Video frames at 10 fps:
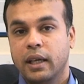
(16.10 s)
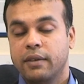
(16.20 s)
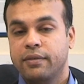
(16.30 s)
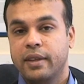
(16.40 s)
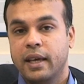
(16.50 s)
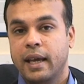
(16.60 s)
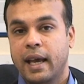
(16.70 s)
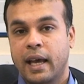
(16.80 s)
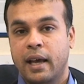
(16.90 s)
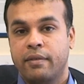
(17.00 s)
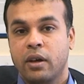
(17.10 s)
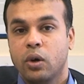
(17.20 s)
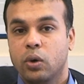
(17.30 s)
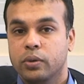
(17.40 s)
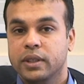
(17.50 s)
If they have
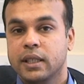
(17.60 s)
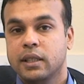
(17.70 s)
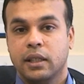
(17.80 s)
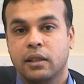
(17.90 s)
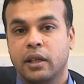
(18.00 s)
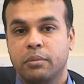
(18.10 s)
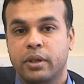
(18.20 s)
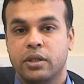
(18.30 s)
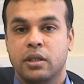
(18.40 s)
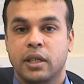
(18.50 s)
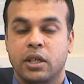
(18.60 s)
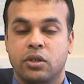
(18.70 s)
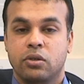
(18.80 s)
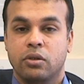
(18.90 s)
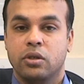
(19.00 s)
autistic-like
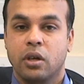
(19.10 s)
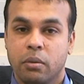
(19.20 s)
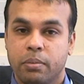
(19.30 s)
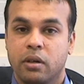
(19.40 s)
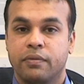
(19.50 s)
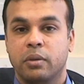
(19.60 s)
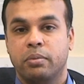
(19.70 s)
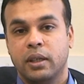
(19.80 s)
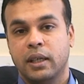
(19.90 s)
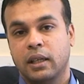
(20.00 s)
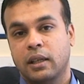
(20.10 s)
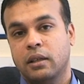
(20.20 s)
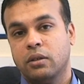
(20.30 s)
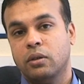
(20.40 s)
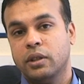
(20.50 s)
presentations on top of the prenatal
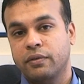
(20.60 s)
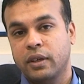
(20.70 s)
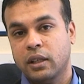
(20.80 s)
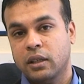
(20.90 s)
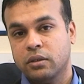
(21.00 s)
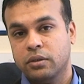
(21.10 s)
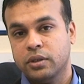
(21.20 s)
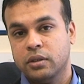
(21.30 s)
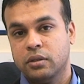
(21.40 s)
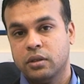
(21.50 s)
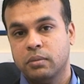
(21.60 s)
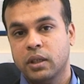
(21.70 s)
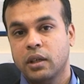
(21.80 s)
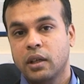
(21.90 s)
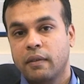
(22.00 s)
alcohol and the fetal alcohol syndrome,
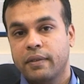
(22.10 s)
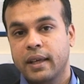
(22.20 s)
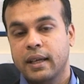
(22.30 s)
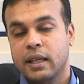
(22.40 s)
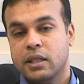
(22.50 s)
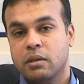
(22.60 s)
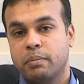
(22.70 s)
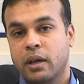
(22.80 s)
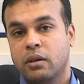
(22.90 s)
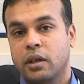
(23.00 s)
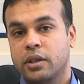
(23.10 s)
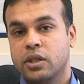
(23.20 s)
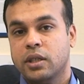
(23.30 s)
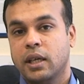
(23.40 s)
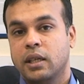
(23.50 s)
then it's about
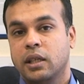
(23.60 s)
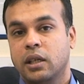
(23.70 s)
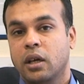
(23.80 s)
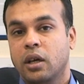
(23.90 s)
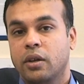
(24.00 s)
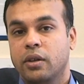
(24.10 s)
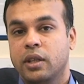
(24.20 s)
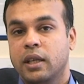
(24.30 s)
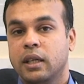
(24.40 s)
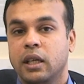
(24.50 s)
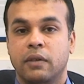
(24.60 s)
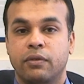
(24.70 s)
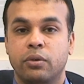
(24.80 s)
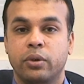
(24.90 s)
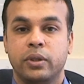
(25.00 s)
understanding the need
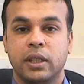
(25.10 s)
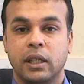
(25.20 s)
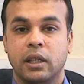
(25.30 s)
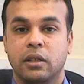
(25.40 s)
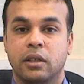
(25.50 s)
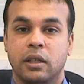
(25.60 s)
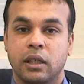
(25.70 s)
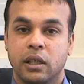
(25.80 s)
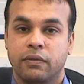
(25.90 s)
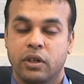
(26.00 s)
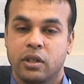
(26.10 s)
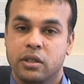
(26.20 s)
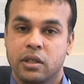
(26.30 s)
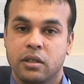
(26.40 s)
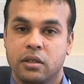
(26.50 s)
for routine, the need for
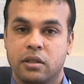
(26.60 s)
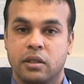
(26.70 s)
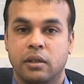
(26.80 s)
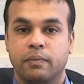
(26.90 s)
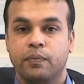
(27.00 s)
consistency.